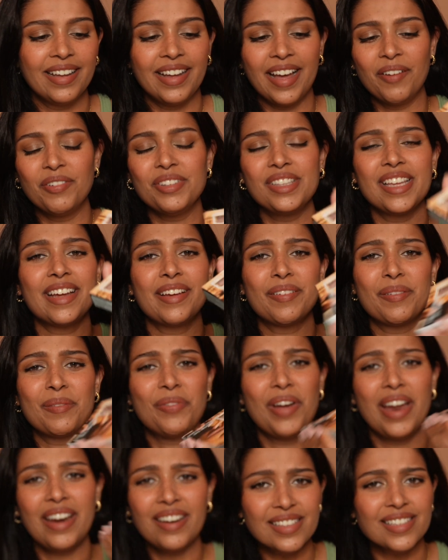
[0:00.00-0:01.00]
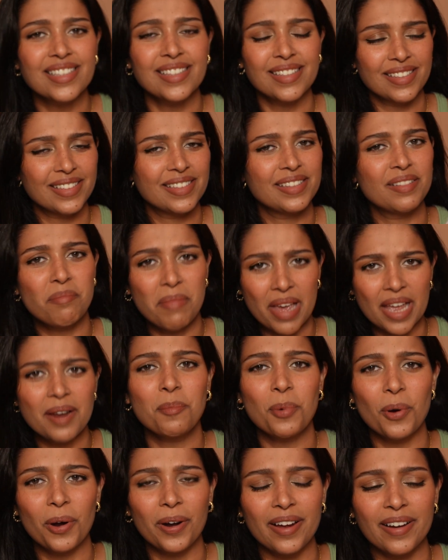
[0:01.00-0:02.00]
I was like, where is the main
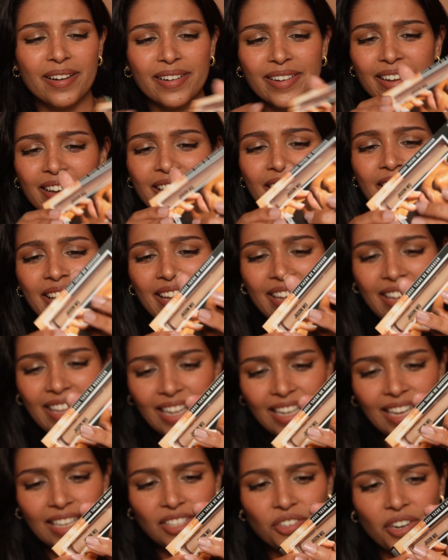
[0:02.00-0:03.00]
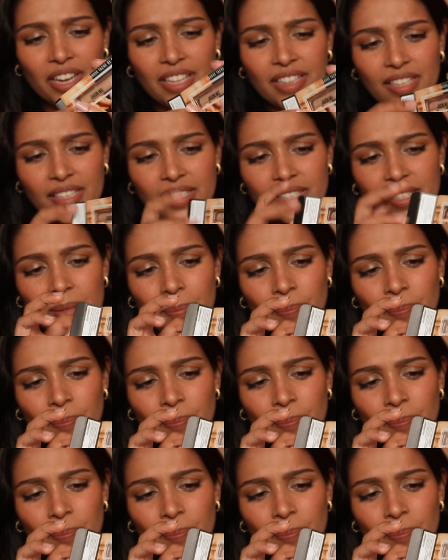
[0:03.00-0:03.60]
product? Let's try this.